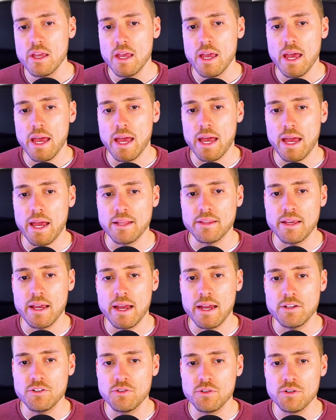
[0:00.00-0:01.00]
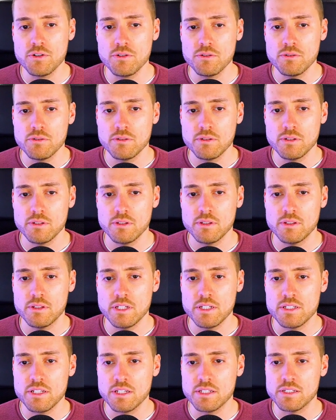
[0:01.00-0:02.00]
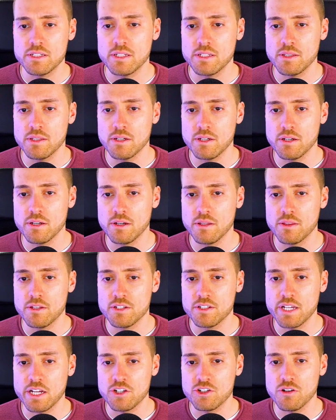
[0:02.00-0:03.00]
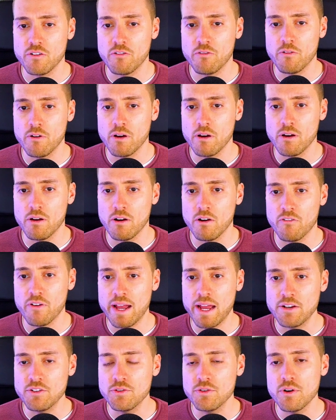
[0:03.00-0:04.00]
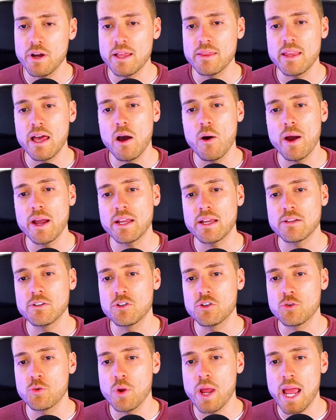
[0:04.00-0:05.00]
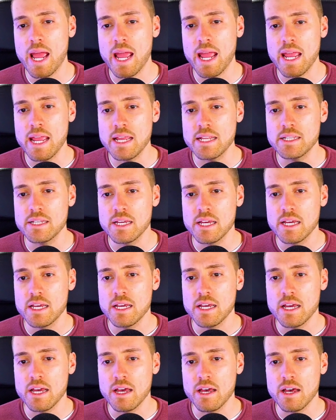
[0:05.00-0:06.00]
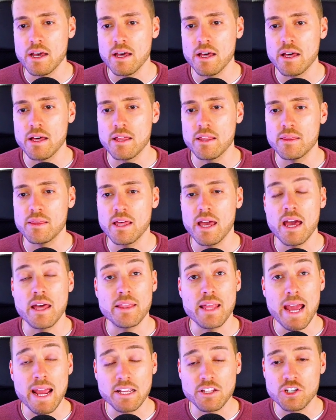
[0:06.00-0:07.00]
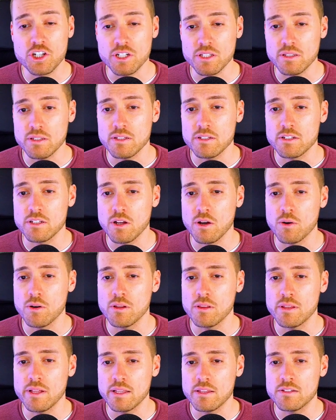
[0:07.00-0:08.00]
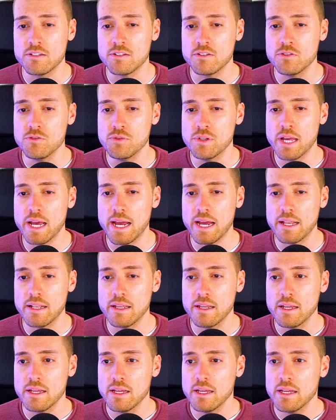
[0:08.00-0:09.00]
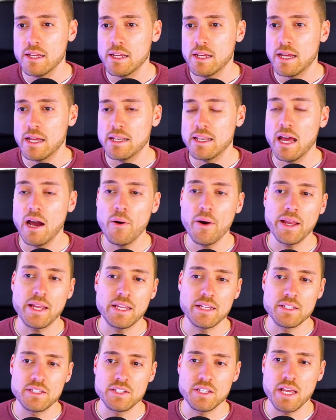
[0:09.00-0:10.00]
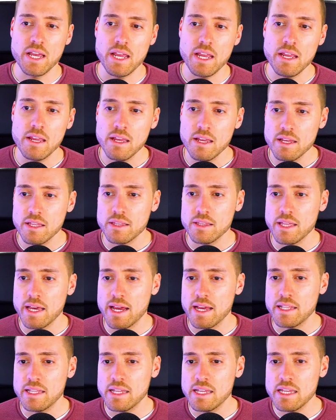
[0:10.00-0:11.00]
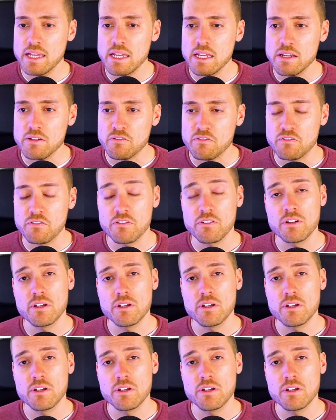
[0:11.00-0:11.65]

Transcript: And Andrew, this is the, the section of, uh, of Andrew. And now I can create an, an action. So let's do that. And now I can say that if